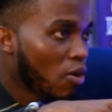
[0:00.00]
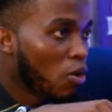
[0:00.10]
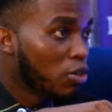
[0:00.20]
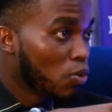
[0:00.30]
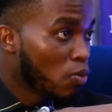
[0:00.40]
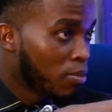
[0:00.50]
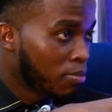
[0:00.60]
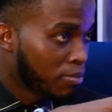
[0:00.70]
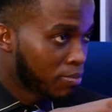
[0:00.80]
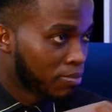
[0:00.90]
on the womb
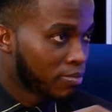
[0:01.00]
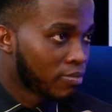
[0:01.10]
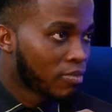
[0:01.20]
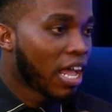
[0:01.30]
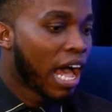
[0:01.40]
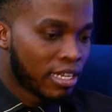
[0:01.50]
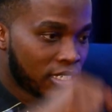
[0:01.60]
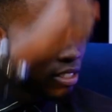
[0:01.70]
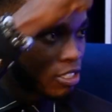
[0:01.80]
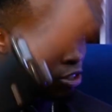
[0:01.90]
and it
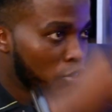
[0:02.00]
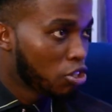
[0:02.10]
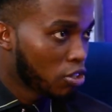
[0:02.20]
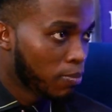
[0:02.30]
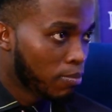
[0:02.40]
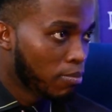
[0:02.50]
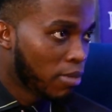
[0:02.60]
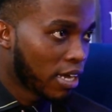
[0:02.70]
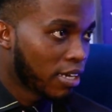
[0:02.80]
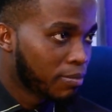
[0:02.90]
is sutured
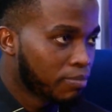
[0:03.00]
back.